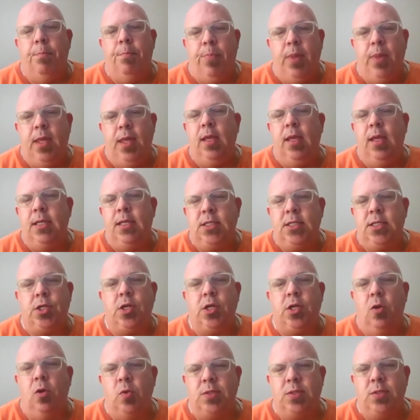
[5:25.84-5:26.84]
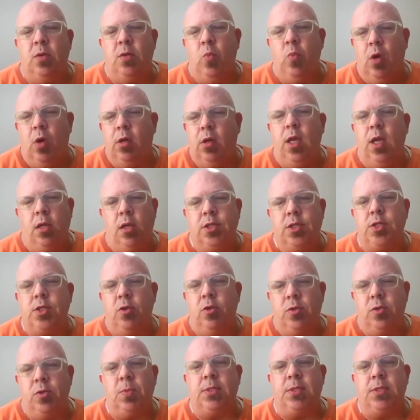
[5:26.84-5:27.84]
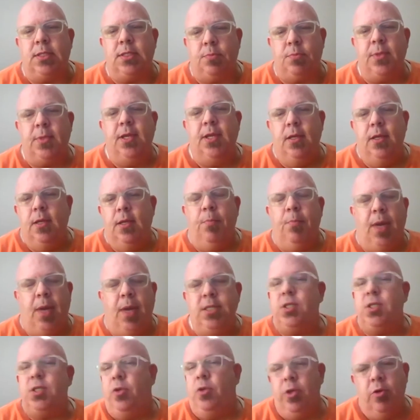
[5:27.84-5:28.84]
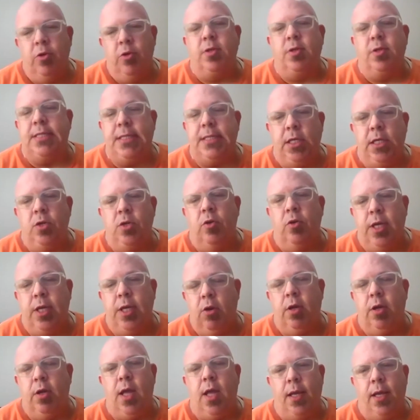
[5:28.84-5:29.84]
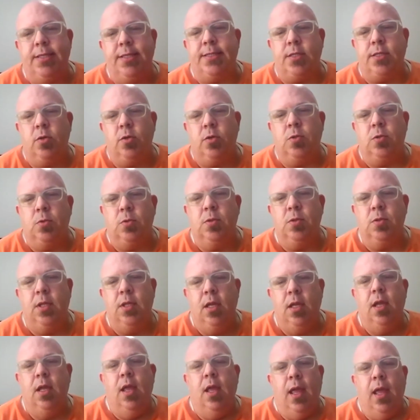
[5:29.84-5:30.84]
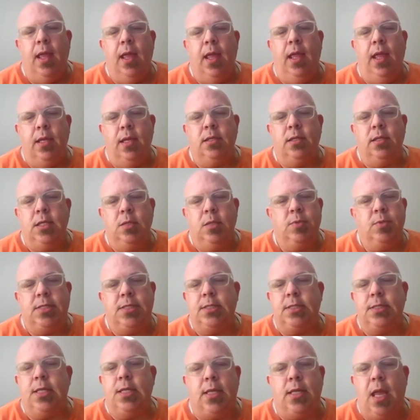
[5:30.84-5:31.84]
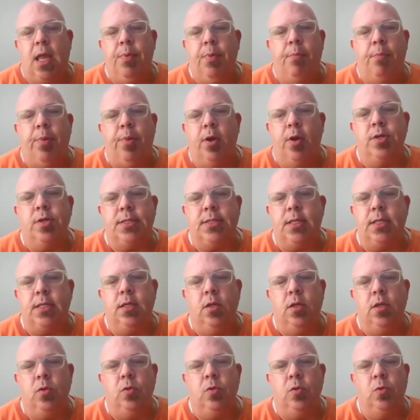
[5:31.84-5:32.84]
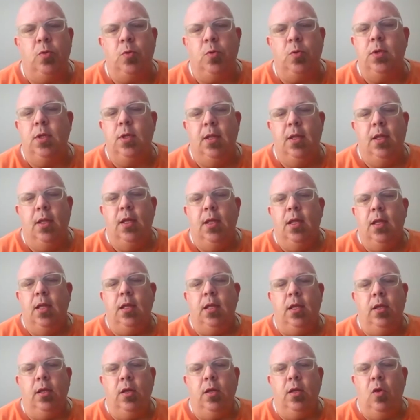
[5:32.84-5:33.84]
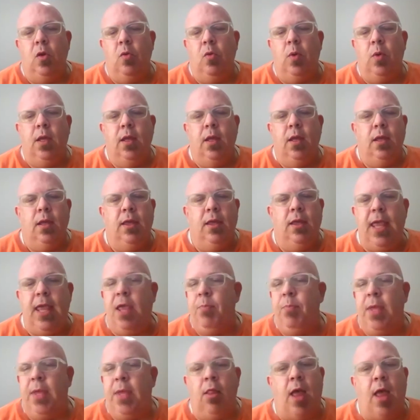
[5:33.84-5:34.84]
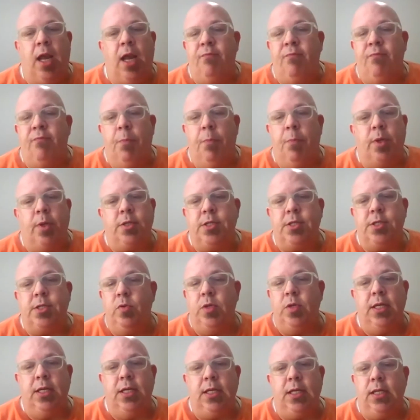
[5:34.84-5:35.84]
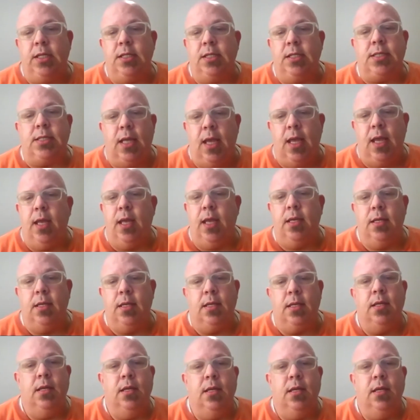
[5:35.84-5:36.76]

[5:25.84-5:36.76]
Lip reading: Being in shows and working on shows was my junior and senior year in high school, and she was just the type of person who, you know, gave me a lot of opportunities, and